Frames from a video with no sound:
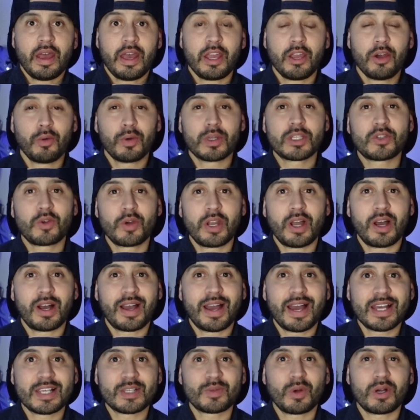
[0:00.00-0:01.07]
Hey yo, what's going on,
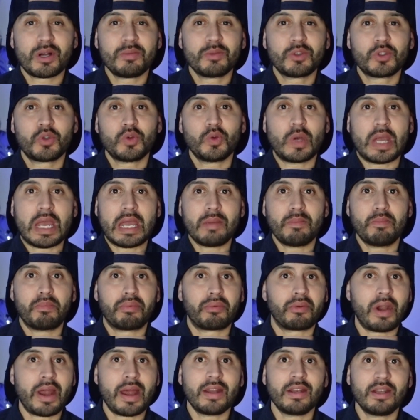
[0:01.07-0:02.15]
guys? Welcome to a
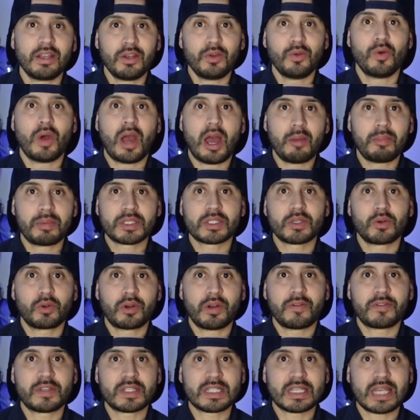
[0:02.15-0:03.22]
brand new episode
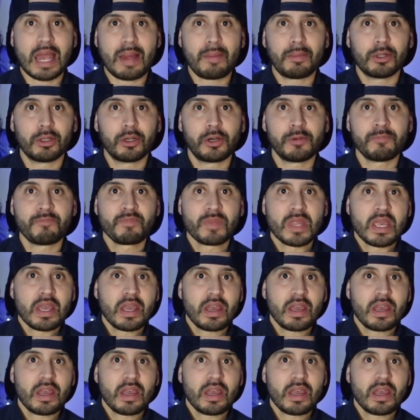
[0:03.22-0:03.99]
of Scam Alert.